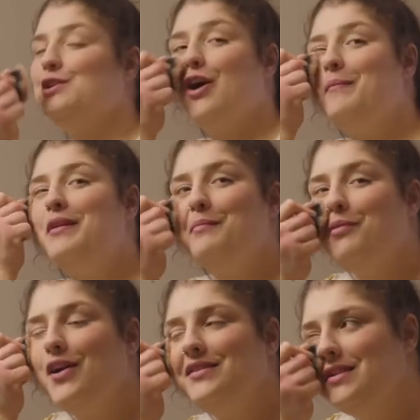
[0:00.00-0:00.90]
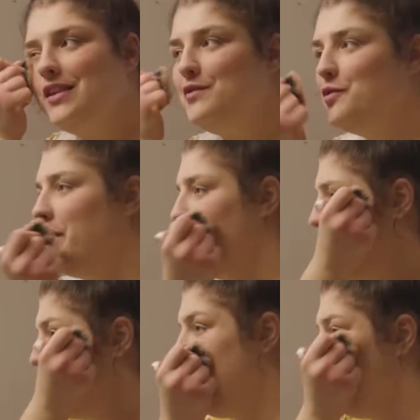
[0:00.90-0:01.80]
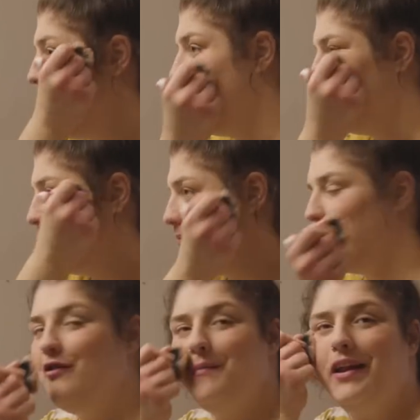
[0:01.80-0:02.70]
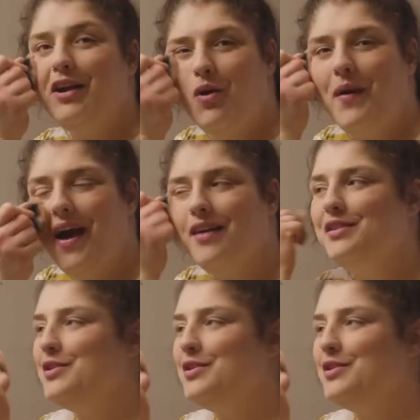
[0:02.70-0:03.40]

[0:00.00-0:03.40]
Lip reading: So I'm in the process of doing my makeup for me to go out